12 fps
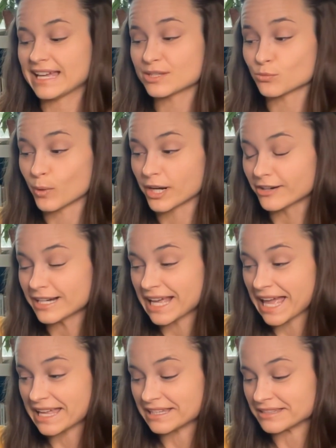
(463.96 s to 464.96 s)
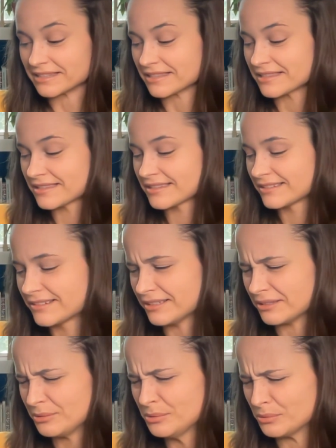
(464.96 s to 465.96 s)
where it ends.
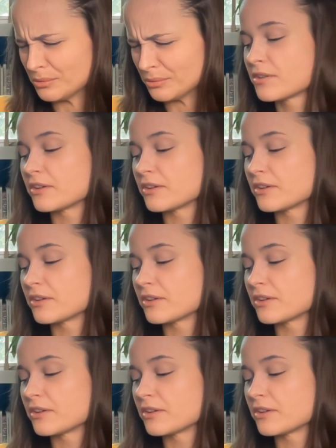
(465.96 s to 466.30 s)
Ooh.